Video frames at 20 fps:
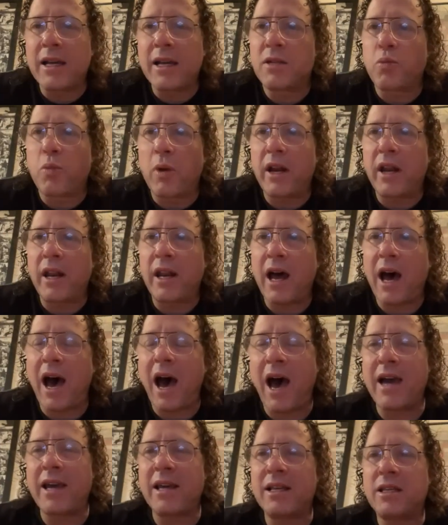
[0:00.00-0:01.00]
is one of the
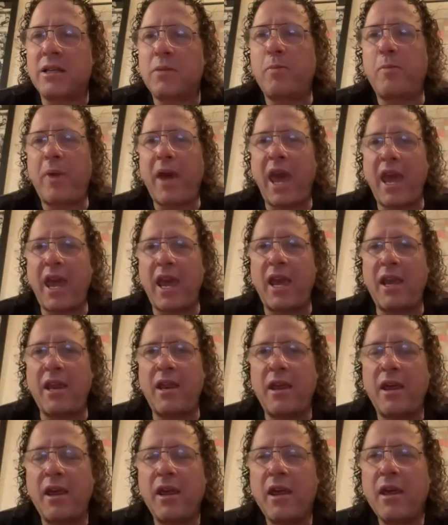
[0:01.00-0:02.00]
highest
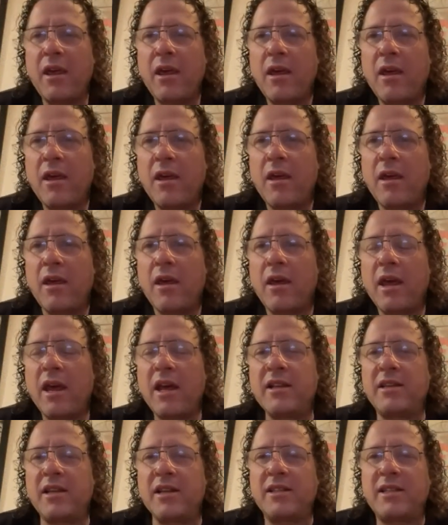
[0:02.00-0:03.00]
paid
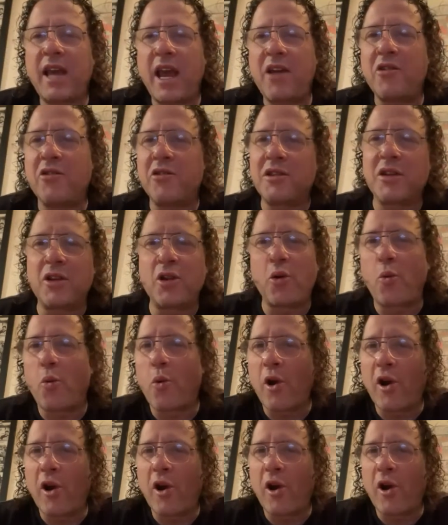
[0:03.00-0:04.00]
entertainers in the
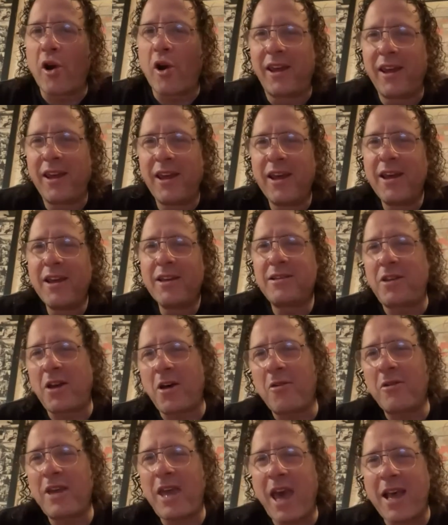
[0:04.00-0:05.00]
world. Mm-hmm,
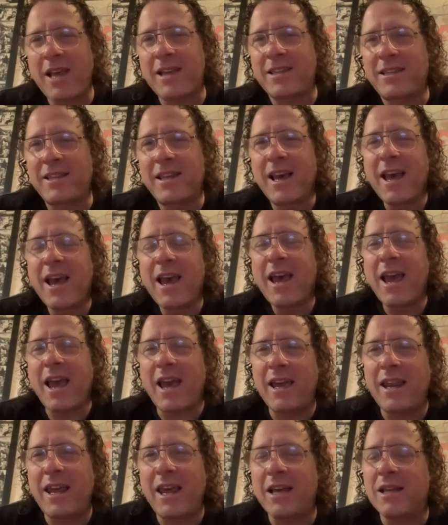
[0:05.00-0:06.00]
so yes,
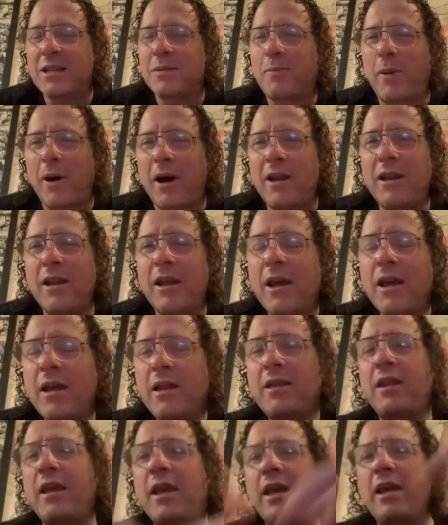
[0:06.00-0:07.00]
it is, but
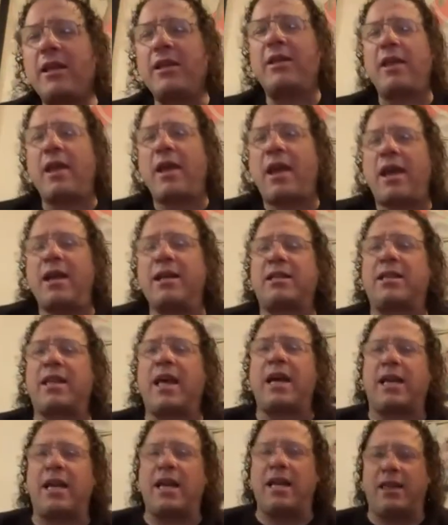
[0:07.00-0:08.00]
It's
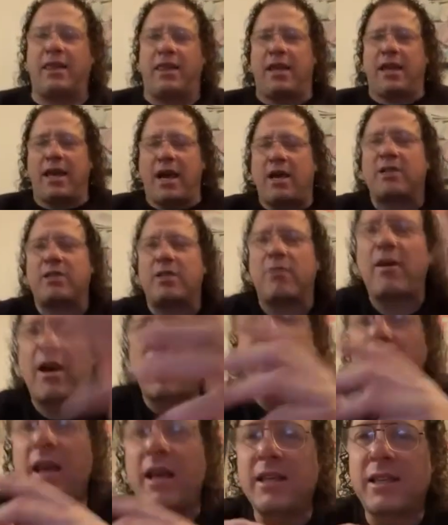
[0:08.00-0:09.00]
like anything else, all
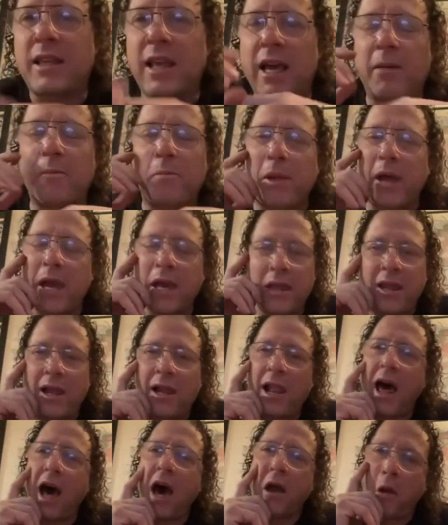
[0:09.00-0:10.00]
right? It's like playing the
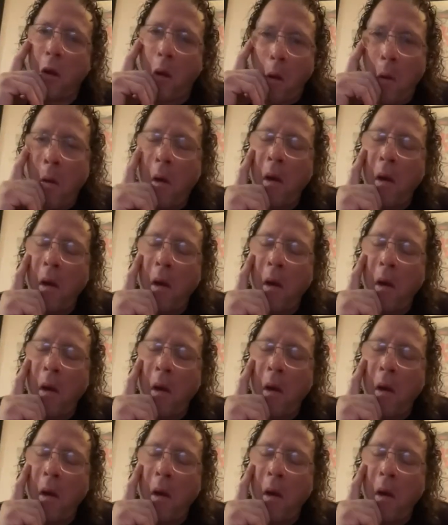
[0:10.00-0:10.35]
lotto. Is